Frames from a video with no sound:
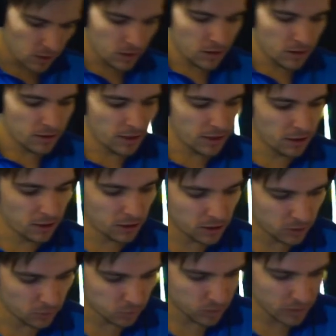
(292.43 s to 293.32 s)
they are
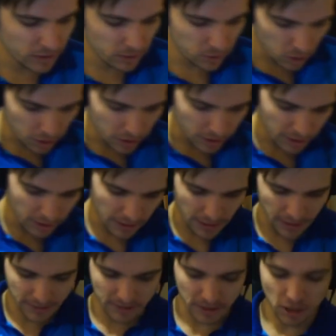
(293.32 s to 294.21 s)
going to relook
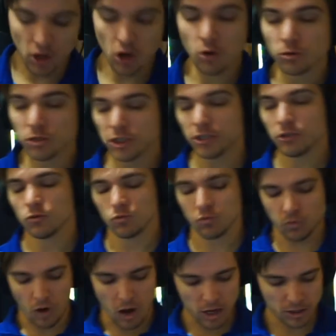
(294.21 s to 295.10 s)
at the coaching
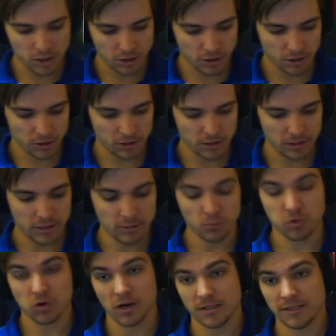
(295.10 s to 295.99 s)
roster
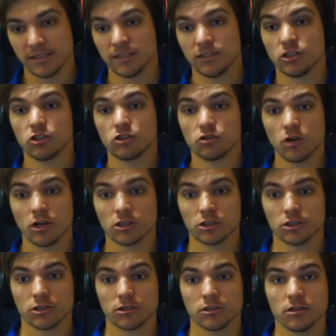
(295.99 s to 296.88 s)
and pricing
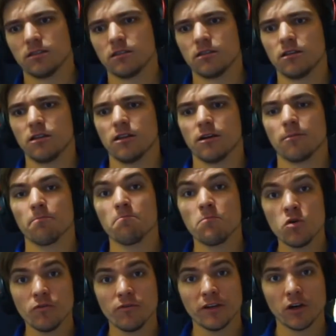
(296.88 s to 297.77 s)
structure they're
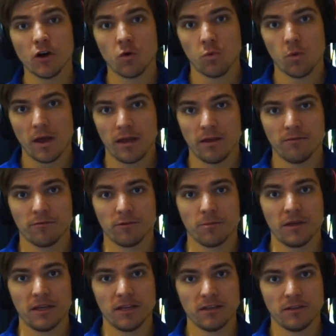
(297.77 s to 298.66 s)
moving away
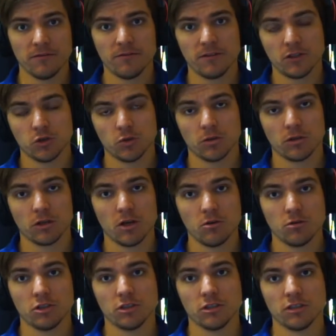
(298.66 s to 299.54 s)
from individual
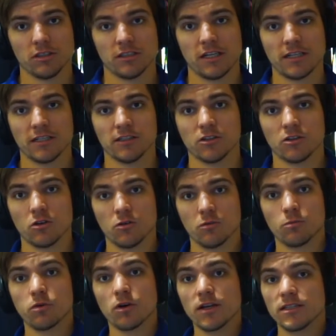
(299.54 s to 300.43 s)
coaches setting their
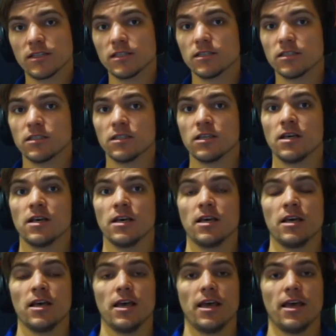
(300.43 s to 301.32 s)
own prices,
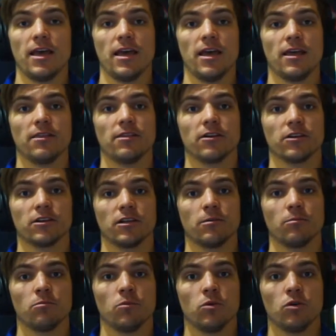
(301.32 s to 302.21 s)
and they're going
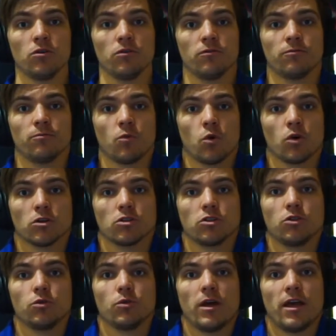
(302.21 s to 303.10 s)
to move more
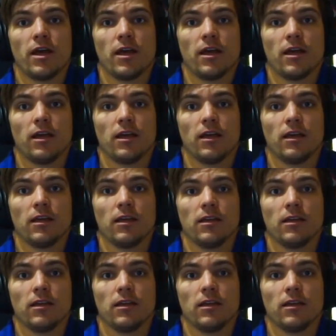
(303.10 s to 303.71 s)
to a